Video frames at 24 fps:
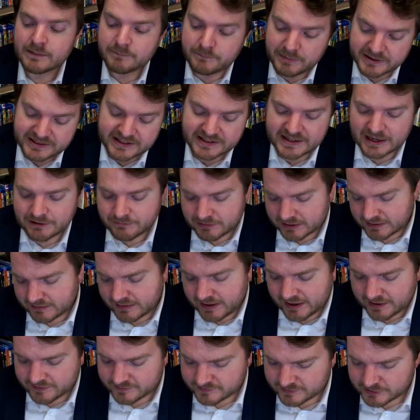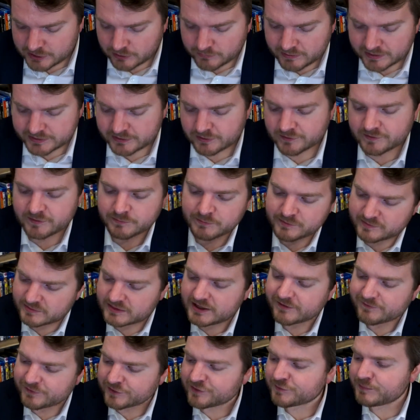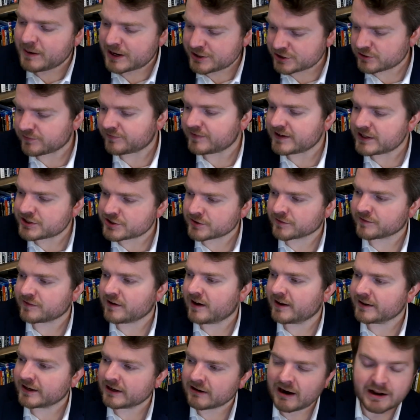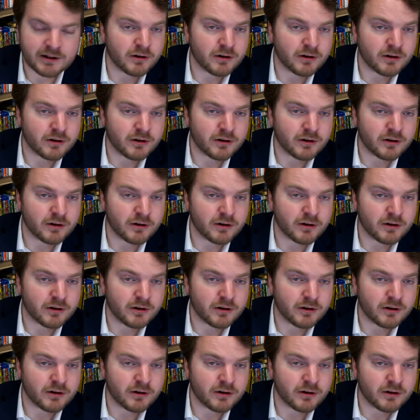But then I realized, you know what, there's some different special features on here.